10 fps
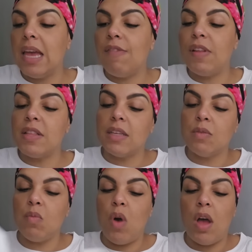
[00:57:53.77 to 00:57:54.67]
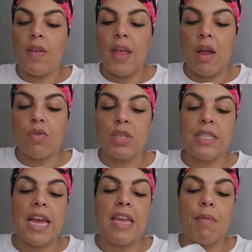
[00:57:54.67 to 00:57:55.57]
if it doesn't work, and then I'll just
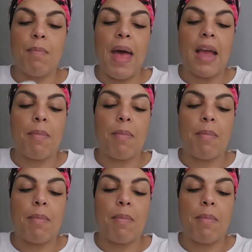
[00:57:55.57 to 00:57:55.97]
take them back.